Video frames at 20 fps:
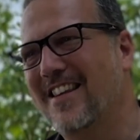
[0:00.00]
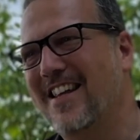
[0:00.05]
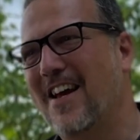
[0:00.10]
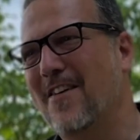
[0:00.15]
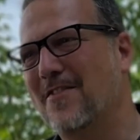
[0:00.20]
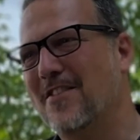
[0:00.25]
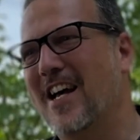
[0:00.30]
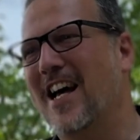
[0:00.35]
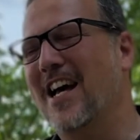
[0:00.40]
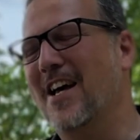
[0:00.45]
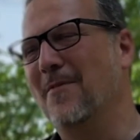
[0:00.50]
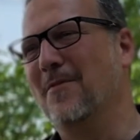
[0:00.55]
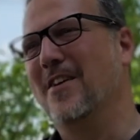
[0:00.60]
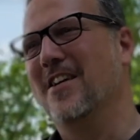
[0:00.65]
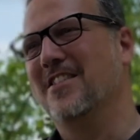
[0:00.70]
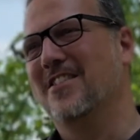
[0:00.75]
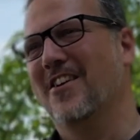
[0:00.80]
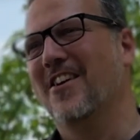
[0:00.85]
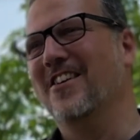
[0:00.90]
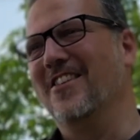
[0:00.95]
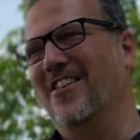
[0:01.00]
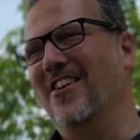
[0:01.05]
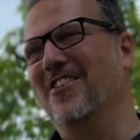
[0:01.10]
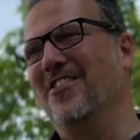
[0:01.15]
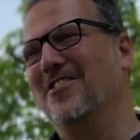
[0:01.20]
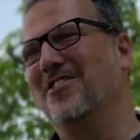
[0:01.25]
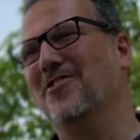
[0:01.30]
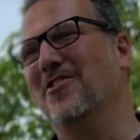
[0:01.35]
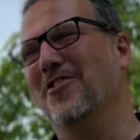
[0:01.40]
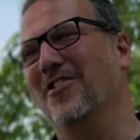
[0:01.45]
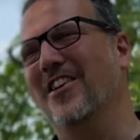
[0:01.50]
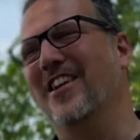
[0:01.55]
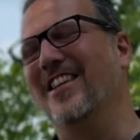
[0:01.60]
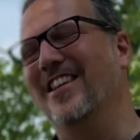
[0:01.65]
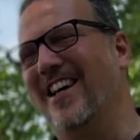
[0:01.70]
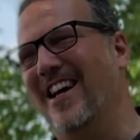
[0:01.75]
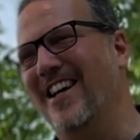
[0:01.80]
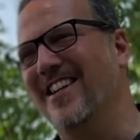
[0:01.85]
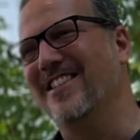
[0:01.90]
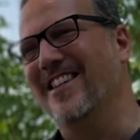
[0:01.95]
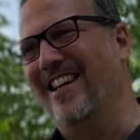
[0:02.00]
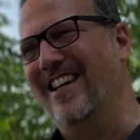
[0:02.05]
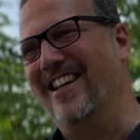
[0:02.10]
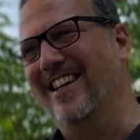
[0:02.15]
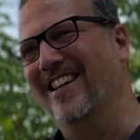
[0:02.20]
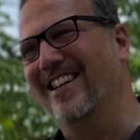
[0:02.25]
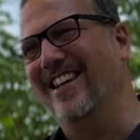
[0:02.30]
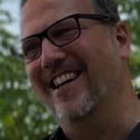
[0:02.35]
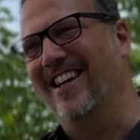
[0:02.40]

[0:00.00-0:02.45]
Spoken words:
They have time because they're just so good at the hunting.